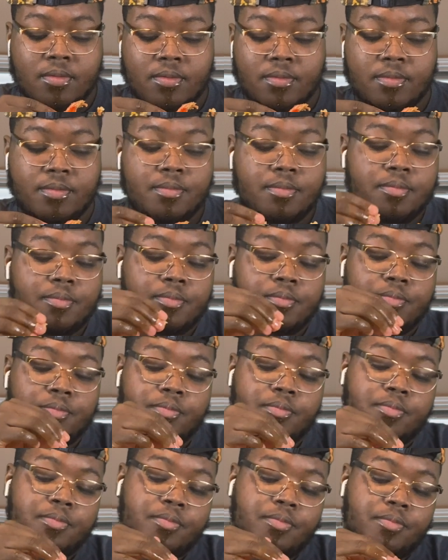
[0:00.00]

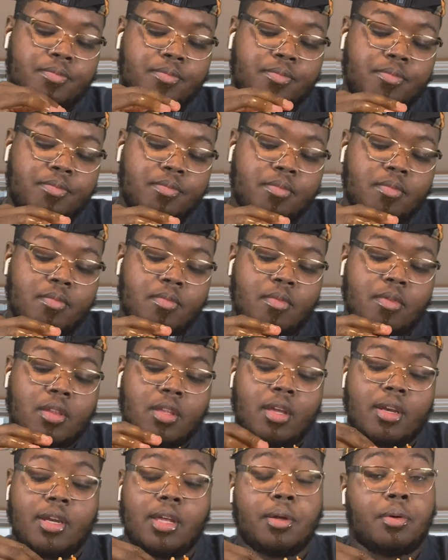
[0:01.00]

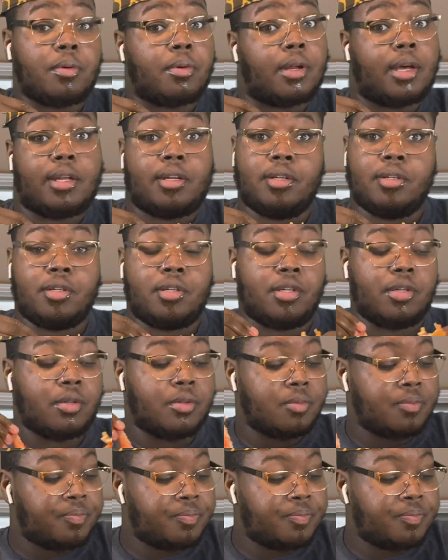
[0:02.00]
That do not look cute.